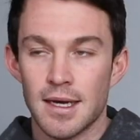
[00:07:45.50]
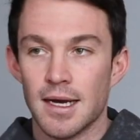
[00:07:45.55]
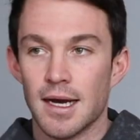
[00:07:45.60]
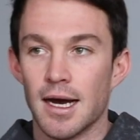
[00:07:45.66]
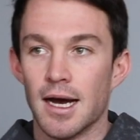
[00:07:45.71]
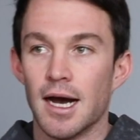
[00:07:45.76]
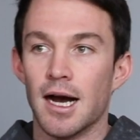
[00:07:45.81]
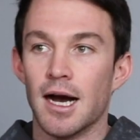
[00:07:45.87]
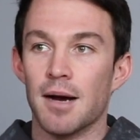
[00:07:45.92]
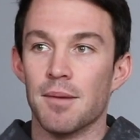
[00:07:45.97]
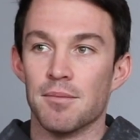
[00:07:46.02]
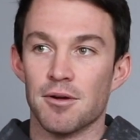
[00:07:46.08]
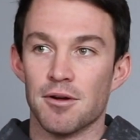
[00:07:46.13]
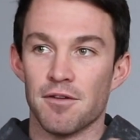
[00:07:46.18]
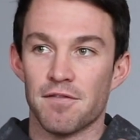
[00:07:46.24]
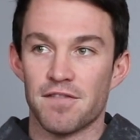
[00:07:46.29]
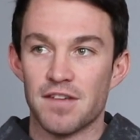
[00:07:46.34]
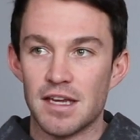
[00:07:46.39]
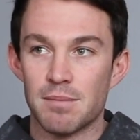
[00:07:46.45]

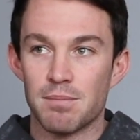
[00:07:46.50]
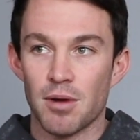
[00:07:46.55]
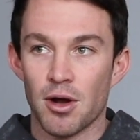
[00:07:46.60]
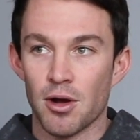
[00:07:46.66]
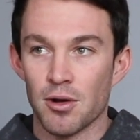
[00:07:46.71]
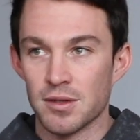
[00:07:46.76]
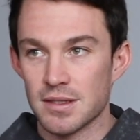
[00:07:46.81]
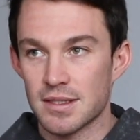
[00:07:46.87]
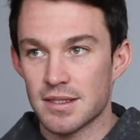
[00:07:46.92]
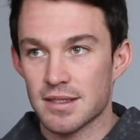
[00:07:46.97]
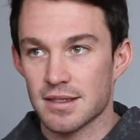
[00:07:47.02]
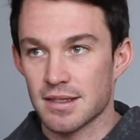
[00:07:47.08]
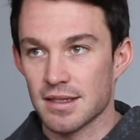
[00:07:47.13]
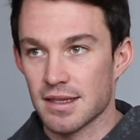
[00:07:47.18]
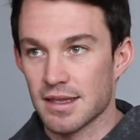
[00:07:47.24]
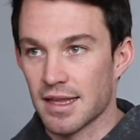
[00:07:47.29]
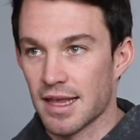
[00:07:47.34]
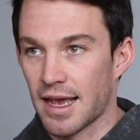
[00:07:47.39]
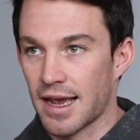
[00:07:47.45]
your feet bones
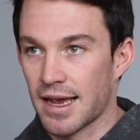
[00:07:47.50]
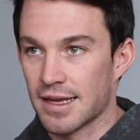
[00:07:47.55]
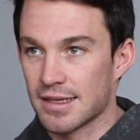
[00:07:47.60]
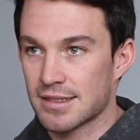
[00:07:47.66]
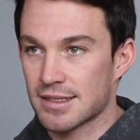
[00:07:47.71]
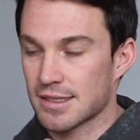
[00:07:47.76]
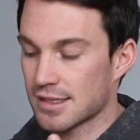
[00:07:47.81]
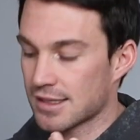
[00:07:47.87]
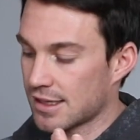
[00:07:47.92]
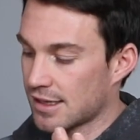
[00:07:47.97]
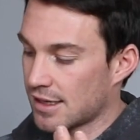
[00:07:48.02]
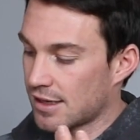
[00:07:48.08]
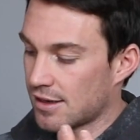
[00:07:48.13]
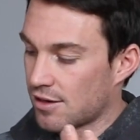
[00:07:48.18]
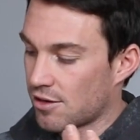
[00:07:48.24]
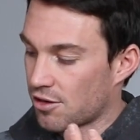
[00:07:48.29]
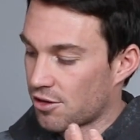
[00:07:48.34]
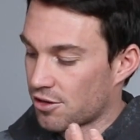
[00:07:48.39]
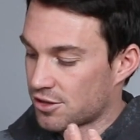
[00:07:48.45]
that
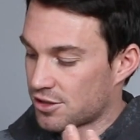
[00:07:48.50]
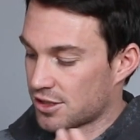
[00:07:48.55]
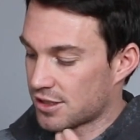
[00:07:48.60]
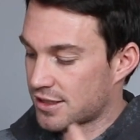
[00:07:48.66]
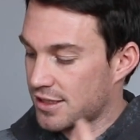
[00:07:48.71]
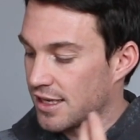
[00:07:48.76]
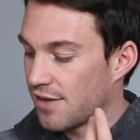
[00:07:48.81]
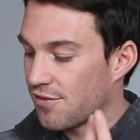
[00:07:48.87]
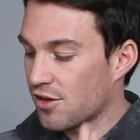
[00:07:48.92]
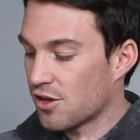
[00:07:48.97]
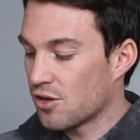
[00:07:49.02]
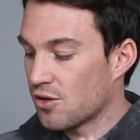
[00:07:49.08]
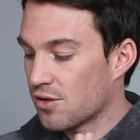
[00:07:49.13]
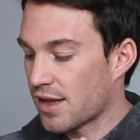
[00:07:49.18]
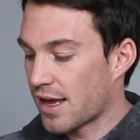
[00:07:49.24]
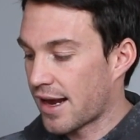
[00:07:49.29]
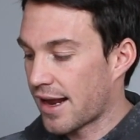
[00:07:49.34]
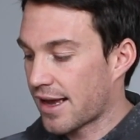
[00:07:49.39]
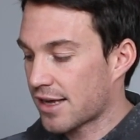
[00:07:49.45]
are just giving you
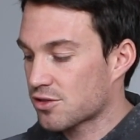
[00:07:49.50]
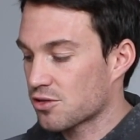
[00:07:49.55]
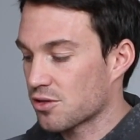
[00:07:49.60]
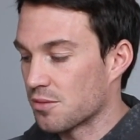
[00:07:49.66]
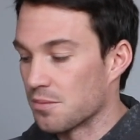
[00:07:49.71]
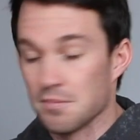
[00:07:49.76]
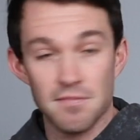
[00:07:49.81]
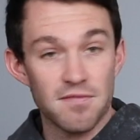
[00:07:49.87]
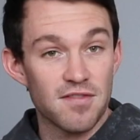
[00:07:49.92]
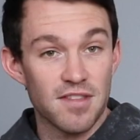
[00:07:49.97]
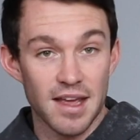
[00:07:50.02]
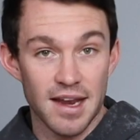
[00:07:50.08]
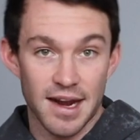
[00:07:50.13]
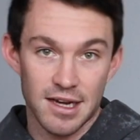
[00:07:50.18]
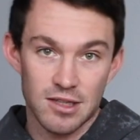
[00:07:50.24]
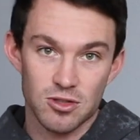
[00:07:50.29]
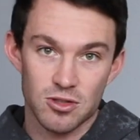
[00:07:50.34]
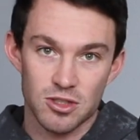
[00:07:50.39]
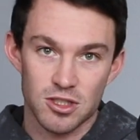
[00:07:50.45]
that extra oomph, that
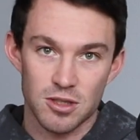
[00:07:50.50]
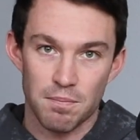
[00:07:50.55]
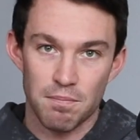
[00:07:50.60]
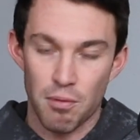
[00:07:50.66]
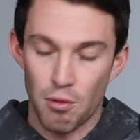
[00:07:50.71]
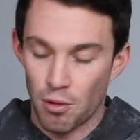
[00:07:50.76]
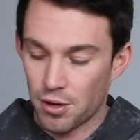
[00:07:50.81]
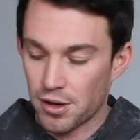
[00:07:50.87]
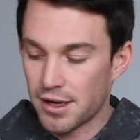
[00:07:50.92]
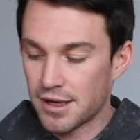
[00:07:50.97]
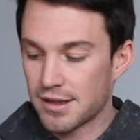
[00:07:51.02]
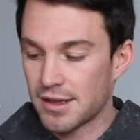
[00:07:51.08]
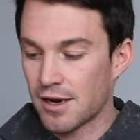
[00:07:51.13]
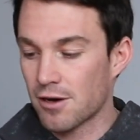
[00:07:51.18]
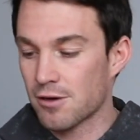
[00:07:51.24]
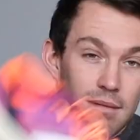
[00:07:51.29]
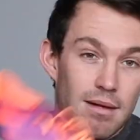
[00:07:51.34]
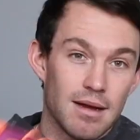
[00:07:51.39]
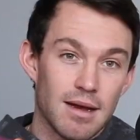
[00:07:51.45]
extra support in
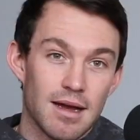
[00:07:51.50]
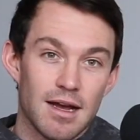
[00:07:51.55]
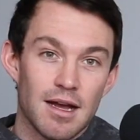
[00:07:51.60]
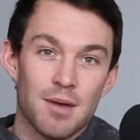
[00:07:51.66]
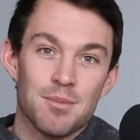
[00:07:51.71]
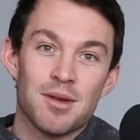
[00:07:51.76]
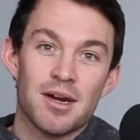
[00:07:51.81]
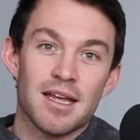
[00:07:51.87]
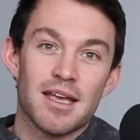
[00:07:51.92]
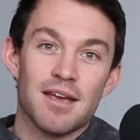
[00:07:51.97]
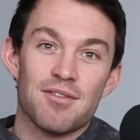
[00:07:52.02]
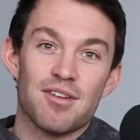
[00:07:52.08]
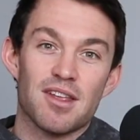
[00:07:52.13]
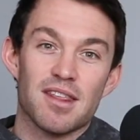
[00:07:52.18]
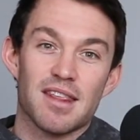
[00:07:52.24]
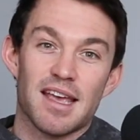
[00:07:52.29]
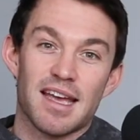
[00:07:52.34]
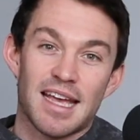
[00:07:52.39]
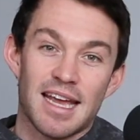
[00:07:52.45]
there. I'm gonna give
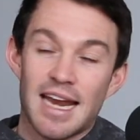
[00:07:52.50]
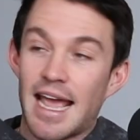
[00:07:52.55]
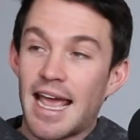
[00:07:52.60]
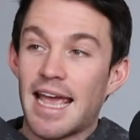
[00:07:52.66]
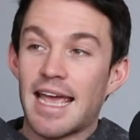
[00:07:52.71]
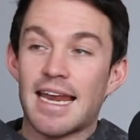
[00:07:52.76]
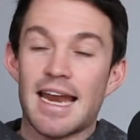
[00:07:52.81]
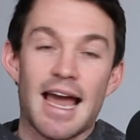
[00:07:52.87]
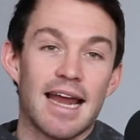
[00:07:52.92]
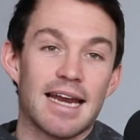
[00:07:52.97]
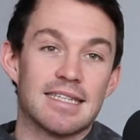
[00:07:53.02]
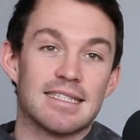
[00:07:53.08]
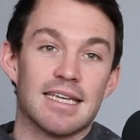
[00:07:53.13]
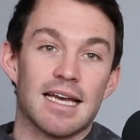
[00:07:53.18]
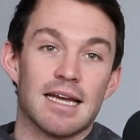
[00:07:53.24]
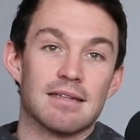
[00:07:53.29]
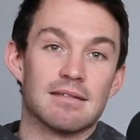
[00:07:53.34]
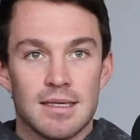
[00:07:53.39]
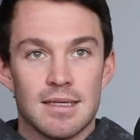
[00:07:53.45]
it like an 8 out of
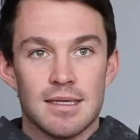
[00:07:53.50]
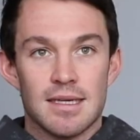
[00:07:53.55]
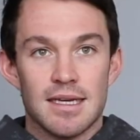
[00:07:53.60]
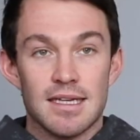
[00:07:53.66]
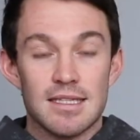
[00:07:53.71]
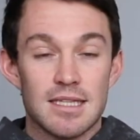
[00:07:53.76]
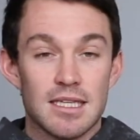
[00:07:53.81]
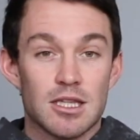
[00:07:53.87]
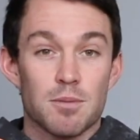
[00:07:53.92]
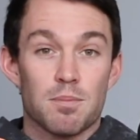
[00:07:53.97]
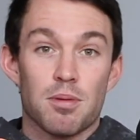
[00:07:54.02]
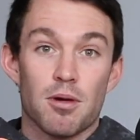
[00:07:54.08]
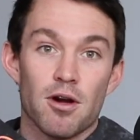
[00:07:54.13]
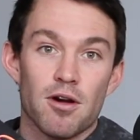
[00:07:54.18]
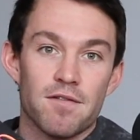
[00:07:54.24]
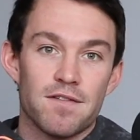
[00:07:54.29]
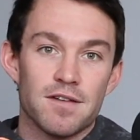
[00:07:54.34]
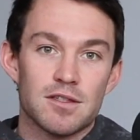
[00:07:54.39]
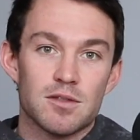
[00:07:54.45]
10. Is it the
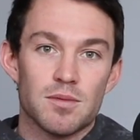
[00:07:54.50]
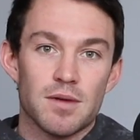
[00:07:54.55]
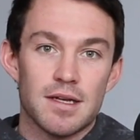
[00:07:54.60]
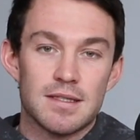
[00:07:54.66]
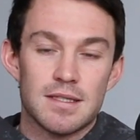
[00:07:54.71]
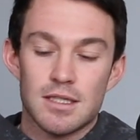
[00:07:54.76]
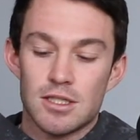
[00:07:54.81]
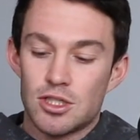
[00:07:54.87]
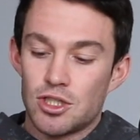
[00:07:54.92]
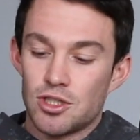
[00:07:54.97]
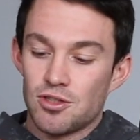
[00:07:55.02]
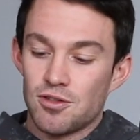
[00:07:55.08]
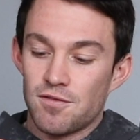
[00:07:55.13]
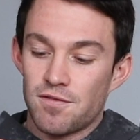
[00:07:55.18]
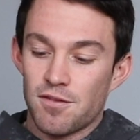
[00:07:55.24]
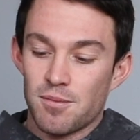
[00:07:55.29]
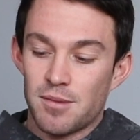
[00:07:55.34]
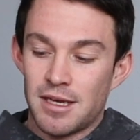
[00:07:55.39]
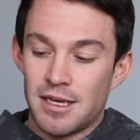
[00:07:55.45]
perfect racing shoe
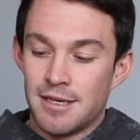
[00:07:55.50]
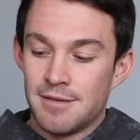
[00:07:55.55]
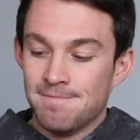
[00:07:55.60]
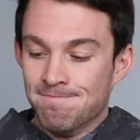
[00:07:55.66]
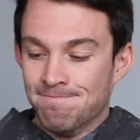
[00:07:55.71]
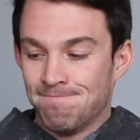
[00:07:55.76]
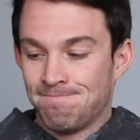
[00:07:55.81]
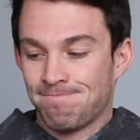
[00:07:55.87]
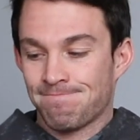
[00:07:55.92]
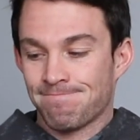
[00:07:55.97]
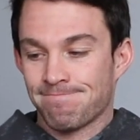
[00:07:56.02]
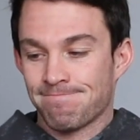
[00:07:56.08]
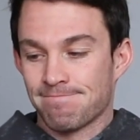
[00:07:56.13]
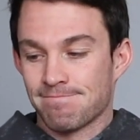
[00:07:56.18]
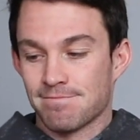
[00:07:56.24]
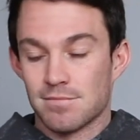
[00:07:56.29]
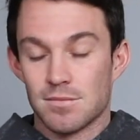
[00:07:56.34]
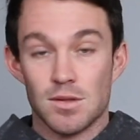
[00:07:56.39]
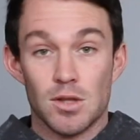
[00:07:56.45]
for me?
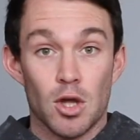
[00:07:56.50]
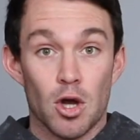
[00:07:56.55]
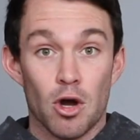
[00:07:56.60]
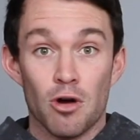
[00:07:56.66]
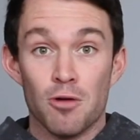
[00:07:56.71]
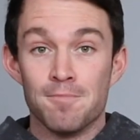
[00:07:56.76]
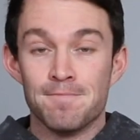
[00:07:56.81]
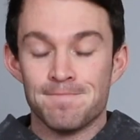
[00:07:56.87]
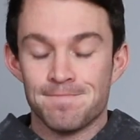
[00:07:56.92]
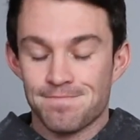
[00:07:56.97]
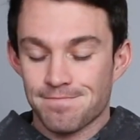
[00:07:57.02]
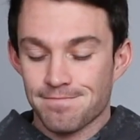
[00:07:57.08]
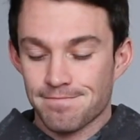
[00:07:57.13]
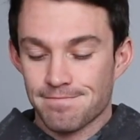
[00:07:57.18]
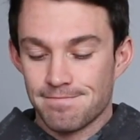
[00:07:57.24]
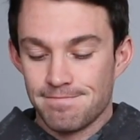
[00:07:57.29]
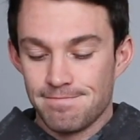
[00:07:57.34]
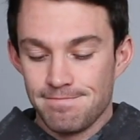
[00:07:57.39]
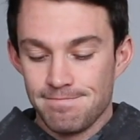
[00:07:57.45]
No.
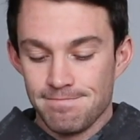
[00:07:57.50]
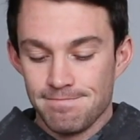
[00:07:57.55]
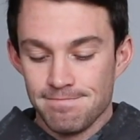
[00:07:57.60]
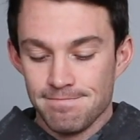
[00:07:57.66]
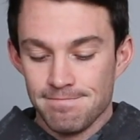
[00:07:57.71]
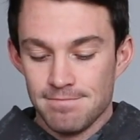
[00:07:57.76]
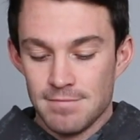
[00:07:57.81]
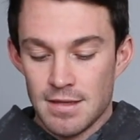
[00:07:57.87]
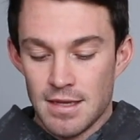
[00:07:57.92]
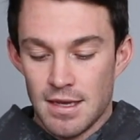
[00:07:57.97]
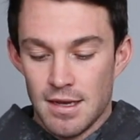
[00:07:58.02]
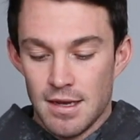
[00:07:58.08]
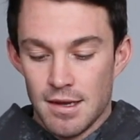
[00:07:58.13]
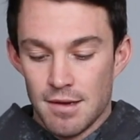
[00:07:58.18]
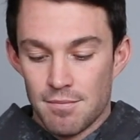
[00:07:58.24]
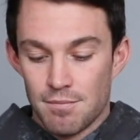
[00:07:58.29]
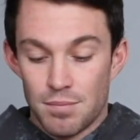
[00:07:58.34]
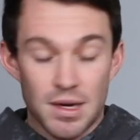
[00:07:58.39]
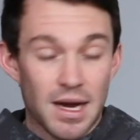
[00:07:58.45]

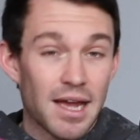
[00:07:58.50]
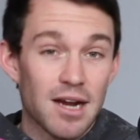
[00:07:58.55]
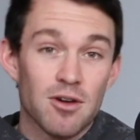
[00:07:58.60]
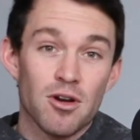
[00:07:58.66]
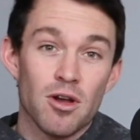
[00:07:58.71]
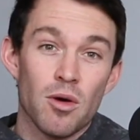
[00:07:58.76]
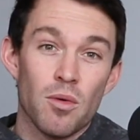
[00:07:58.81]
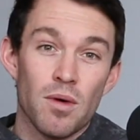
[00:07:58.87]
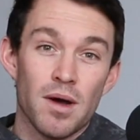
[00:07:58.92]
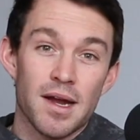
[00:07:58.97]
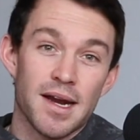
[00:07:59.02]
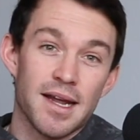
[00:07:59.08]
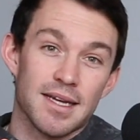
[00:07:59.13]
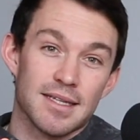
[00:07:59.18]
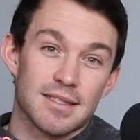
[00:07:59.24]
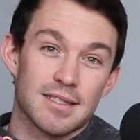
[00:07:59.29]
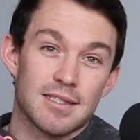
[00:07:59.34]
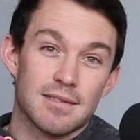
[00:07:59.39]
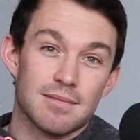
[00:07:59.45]
But I don't know what
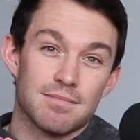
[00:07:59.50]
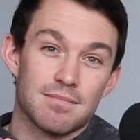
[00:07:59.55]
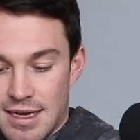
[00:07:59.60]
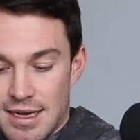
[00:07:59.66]
is.